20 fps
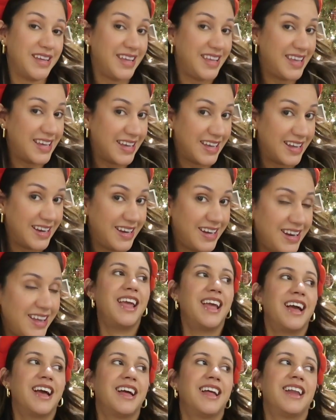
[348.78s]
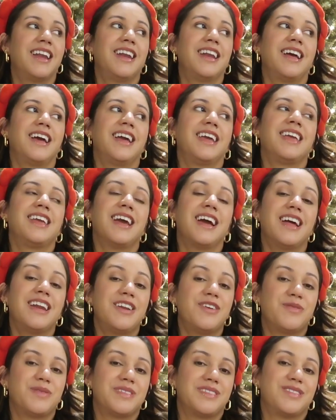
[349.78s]
again. And again,
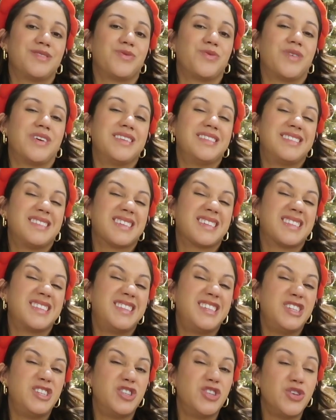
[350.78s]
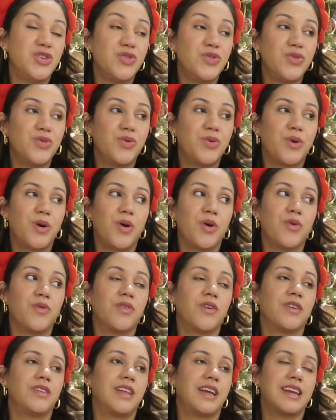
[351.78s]
it was
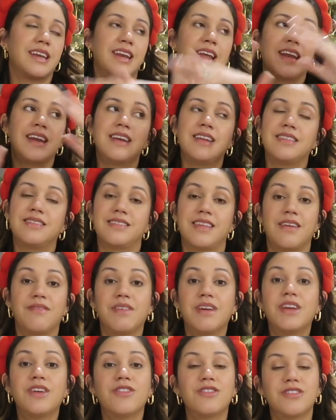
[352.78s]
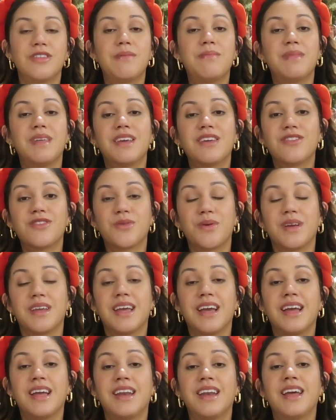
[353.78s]
162/97 or something. So
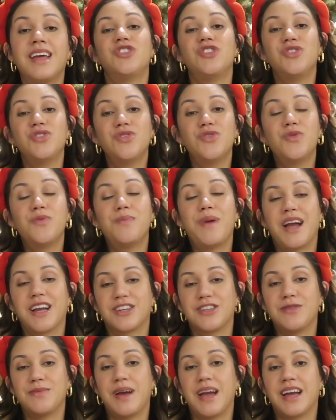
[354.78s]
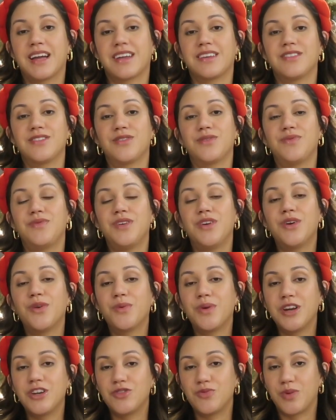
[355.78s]
again, 2 back-to-back severe
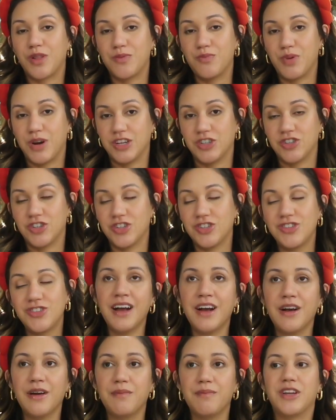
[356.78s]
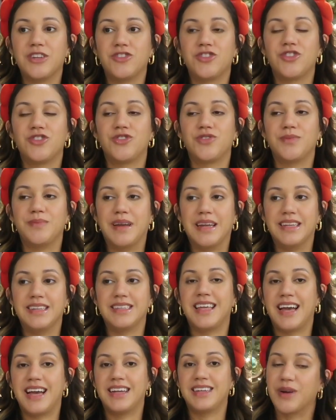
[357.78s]
range blood pressures, which meant
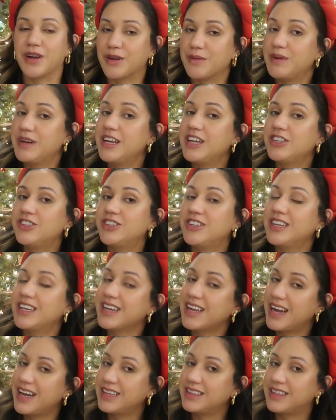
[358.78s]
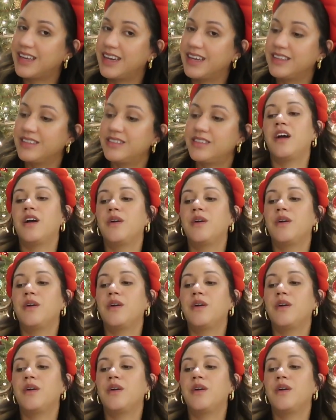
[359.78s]
that recommendation and guidelines,